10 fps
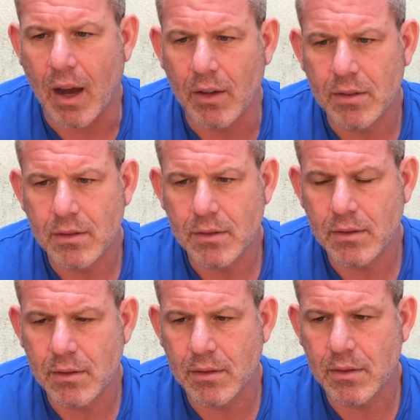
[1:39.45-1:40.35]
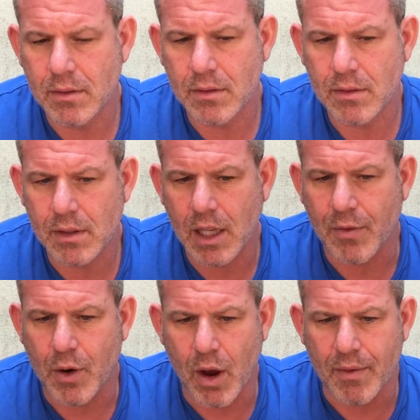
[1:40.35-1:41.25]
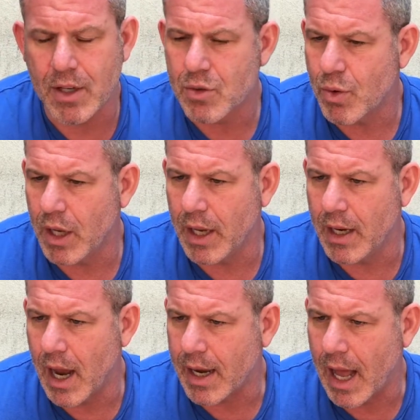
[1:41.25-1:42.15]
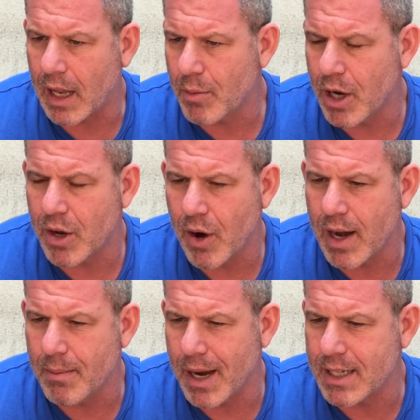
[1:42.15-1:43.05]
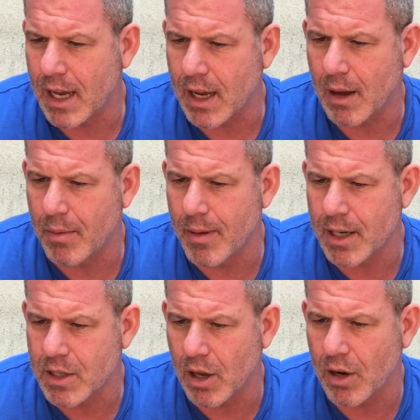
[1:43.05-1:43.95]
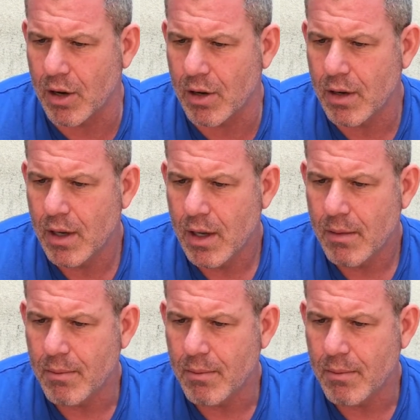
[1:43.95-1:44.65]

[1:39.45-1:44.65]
Now, if your oven's really not calibrated right, it might take a couple minutes longer.